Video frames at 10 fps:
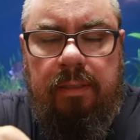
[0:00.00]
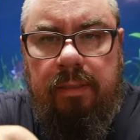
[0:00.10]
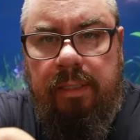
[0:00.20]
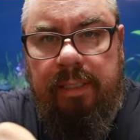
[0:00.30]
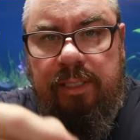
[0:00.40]

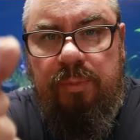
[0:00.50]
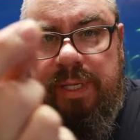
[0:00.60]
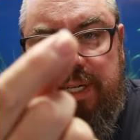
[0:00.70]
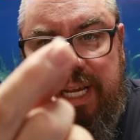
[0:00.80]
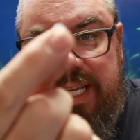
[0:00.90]
There's a little
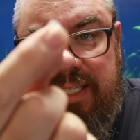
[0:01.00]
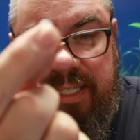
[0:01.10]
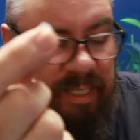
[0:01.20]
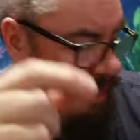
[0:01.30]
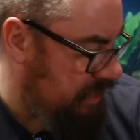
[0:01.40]
spare
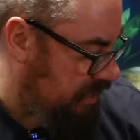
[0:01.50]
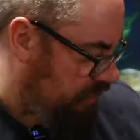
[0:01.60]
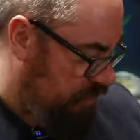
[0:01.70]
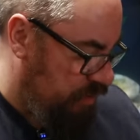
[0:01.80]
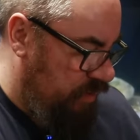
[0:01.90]
gasket, you need
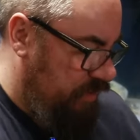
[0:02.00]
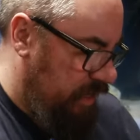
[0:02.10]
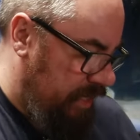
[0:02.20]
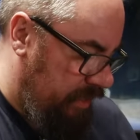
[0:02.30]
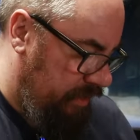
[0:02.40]
to remove
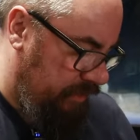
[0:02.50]
that.